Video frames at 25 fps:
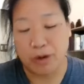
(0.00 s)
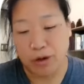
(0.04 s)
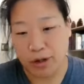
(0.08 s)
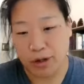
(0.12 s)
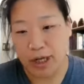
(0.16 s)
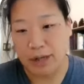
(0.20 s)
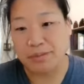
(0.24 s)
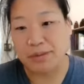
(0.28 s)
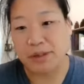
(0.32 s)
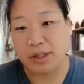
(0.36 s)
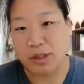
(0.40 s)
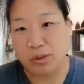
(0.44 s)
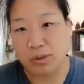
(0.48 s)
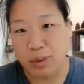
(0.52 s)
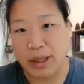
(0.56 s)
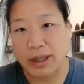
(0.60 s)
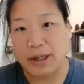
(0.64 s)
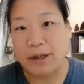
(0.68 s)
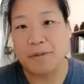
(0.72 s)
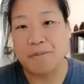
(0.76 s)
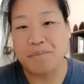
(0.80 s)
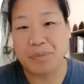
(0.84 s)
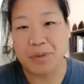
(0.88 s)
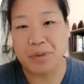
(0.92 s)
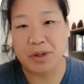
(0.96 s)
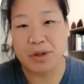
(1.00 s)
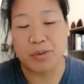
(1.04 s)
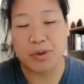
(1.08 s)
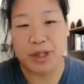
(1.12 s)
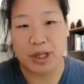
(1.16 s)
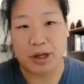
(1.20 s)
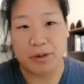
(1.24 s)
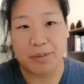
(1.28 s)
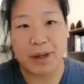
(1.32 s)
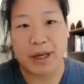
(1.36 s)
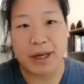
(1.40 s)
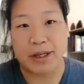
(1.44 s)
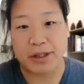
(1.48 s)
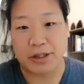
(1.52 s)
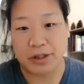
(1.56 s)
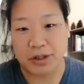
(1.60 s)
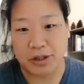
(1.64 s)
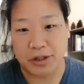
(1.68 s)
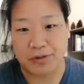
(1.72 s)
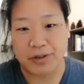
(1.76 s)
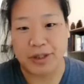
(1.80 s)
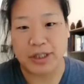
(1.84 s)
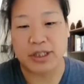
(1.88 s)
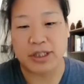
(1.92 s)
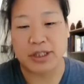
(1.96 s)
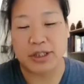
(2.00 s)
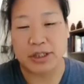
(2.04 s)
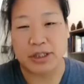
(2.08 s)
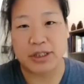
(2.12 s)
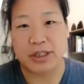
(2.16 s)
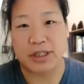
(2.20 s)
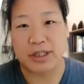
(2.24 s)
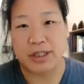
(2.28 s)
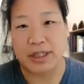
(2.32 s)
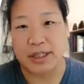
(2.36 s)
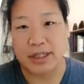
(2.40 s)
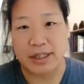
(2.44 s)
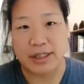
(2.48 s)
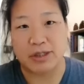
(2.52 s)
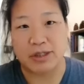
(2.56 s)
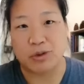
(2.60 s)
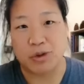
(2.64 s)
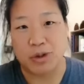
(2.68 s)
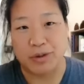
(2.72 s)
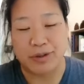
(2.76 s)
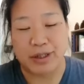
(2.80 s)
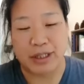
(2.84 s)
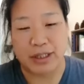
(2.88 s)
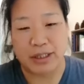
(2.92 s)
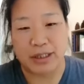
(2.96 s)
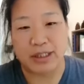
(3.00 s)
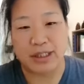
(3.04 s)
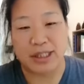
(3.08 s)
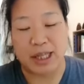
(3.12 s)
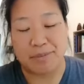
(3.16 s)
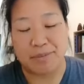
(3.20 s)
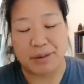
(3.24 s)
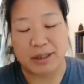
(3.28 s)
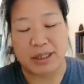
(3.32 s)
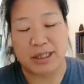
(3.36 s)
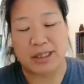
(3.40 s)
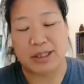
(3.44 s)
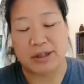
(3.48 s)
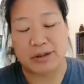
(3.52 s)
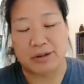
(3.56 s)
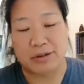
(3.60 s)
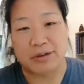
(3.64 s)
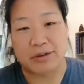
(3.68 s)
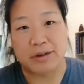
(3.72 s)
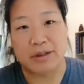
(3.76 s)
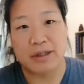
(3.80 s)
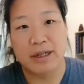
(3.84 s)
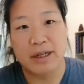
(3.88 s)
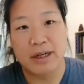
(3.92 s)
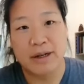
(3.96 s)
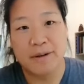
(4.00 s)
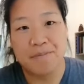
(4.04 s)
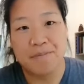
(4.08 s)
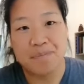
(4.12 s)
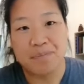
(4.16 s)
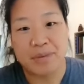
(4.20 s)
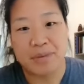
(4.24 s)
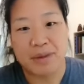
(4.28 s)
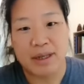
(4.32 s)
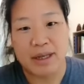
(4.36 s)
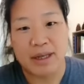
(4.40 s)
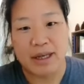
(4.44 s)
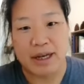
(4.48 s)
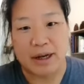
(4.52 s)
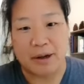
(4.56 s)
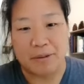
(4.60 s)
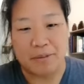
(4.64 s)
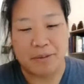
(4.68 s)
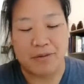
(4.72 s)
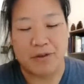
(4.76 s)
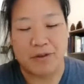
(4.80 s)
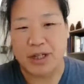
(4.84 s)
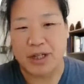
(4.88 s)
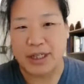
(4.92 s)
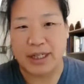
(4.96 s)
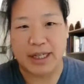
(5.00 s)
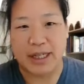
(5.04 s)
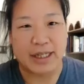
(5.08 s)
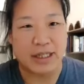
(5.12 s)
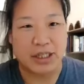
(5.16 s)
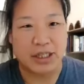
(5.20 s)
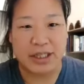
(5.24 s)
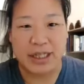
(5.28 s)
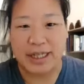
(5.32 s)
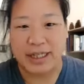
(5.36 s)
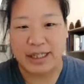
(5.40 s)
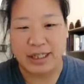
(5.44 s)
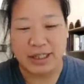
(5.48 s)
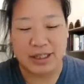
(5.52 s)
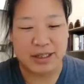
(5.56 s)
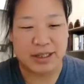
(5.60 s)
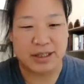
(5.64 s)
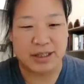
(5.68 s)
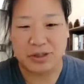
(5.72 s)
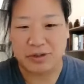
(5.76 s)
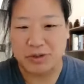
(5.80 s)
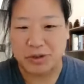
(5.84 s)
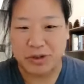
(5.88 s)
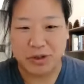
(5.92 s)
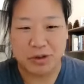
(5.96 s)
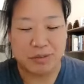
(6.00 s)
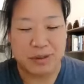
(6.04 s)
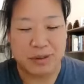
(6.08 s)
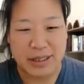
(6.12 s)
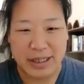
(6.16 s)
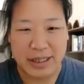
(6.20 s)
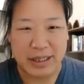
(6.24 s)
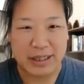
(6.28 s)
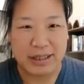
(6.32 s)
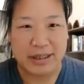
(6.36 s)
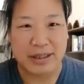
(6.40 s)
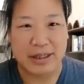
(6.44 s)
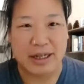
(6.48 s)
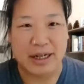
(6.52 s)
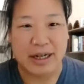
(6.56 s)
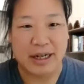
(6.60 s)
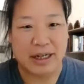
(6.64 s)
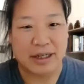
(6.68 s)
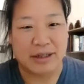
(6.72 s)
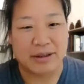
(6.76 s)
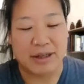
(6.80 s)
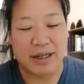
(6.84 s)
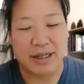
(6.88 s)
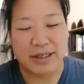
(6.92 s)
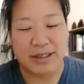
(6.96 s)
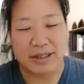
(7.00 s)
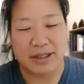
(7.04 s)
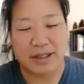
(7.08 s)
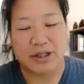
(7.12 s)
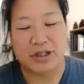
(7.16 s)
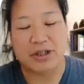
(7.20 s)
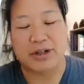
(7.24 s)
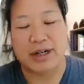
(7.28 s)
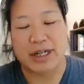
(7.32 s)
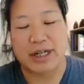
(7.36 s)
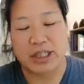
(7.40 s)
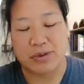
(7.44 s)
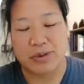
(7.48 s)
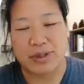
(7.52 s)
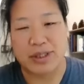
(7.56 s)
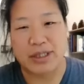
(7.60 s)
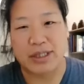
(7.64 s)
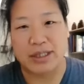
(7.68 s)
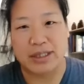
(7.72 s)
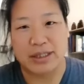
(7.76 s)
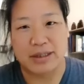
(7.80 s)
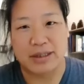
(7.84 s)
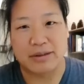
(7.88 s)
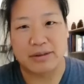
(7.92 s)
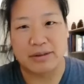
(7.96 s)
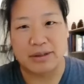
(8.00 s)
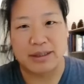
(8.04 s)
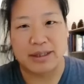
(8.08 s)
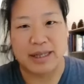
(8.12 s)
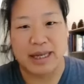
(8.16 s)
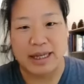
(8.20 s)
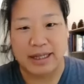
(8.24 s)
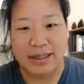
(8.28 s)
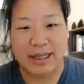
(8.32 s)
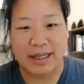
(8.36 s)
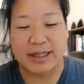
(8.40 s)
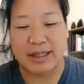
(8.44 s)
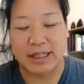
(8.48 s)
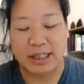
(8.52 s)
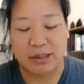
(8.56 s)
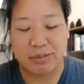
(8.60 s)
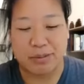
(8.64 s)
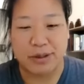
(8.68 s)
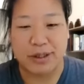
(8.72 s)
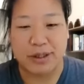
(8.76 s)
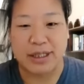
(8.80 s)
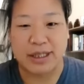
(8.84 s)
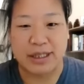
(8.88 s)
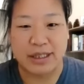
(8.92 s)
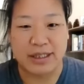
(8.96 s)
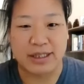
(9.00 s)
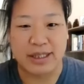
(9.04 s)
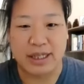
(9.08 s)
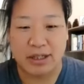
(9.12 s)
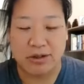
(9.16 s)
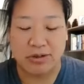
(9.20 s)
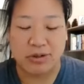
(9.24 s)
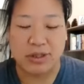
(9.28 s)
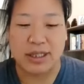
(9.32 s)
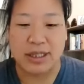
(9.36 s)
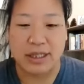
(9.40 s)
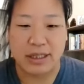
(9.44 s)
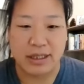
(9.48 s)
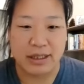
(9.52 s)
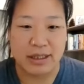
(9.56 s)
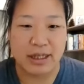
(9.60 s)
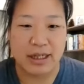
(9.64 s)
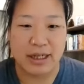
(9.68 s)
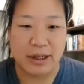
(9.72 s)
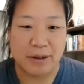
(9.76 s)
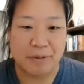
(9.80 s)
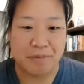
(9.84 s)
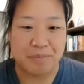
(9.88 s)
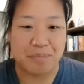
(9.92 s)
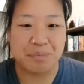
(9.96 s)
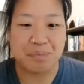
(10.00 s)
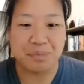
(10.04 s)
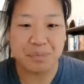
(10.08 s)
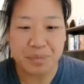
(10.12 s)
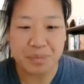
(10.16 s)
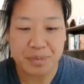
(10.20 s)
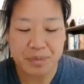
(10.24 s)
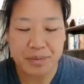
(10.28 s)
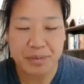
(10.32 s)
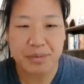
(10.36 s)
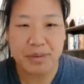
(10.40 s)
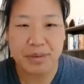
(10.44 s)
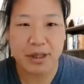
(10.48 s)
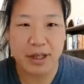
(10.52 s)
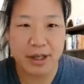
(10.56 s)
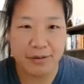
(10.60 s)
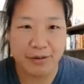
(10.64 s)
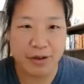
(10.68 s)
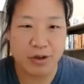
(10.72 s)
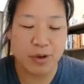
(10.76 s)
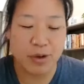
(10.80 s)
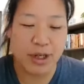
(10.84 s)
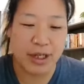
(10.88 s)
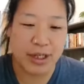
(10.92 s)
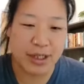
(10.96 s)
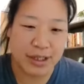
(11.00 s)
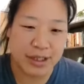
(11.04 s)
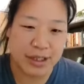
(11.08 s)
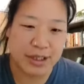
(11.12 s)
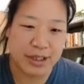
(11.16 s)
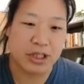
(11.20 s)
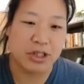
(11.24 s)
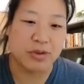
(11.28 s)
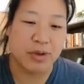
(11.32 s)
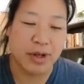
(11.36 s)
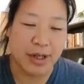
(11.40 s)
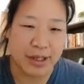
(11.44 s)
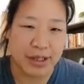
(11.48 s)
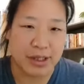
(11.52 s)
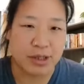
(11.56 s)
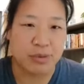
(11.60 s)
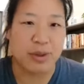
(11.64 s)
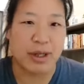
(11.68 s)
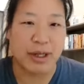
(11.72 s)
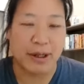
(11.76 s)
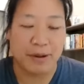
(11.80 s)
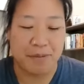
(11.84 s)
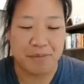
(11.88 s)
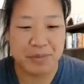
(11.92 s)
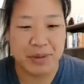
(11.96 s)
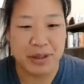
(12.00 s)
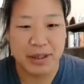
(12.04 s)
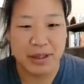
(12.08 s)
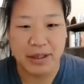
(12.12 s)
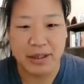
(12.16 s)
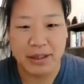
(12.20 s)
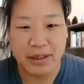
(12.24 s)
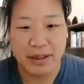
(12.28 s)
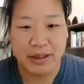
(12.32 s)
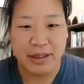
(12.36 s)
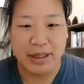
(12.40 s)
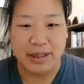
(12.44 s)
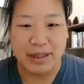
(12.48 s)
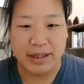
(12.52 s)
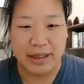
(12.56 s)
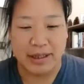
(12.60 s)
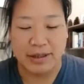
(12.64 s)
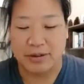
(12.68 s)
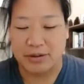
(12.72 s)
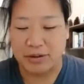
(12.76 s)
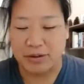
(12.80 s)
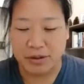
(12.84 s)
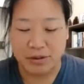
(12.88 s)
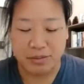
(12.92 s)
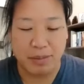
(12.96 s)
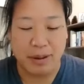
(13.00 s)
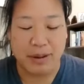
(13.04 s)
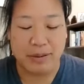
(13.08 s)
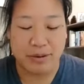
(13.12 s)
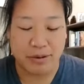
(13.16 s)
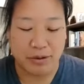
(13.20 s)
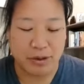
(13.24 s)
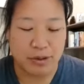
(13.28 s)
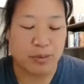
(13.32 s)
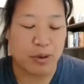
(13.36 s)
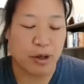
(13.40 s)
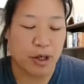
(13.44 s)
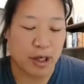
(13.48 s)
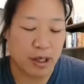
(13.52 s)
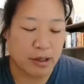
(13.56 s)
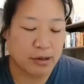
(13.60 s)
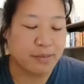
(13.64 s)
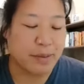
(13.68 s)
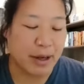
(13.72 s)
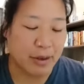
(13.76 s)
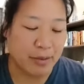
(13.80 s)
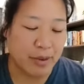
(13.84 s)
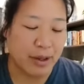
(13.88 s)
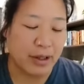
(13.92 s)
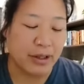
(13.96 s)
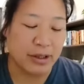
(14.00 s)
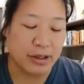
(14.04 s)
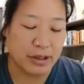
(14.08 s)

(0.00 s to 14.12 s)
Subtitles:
programs as well, where they'll pay you to do research, and then it's sort of a good stepping stone if you didn't get a chance because you were too busy as an undergraduate to get that experience that you need if you want to continue on as well. And those programs pay